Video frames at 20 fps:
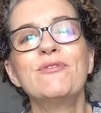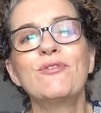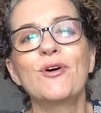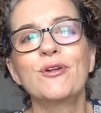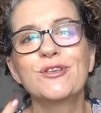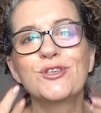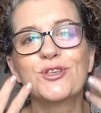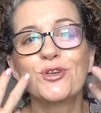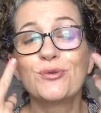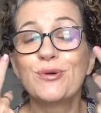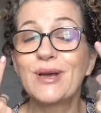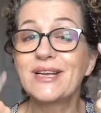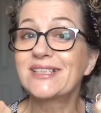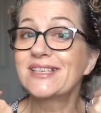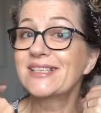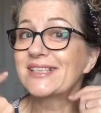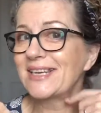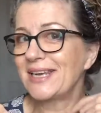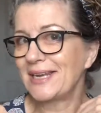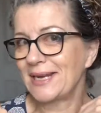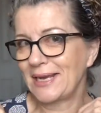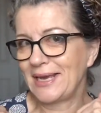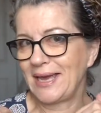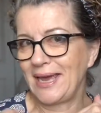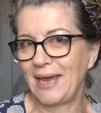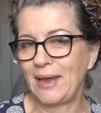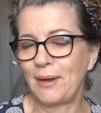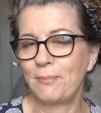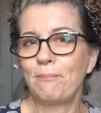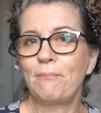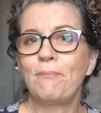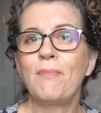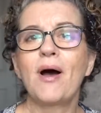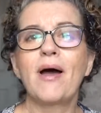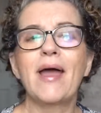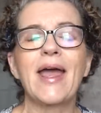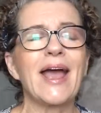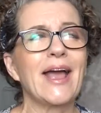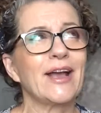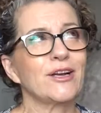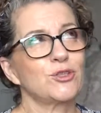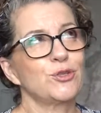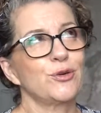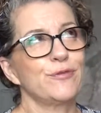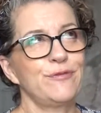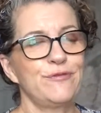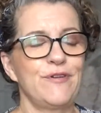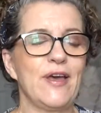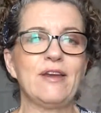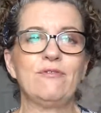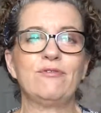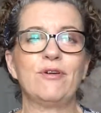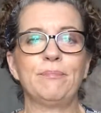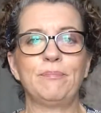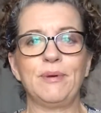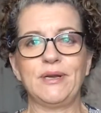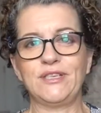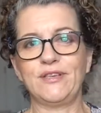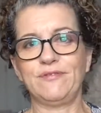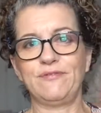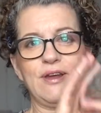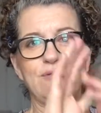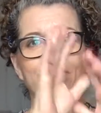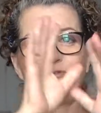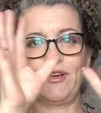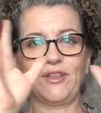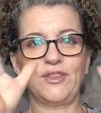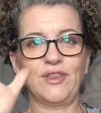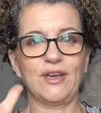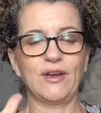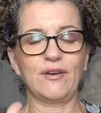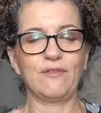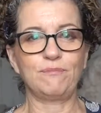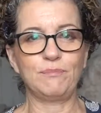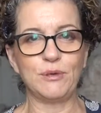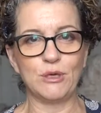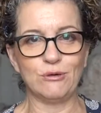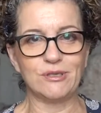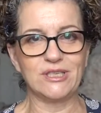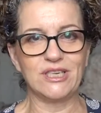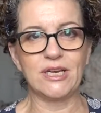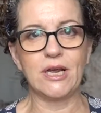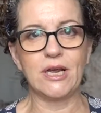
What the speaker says: on to skincare, my actual favourite bit of everything, of beauty.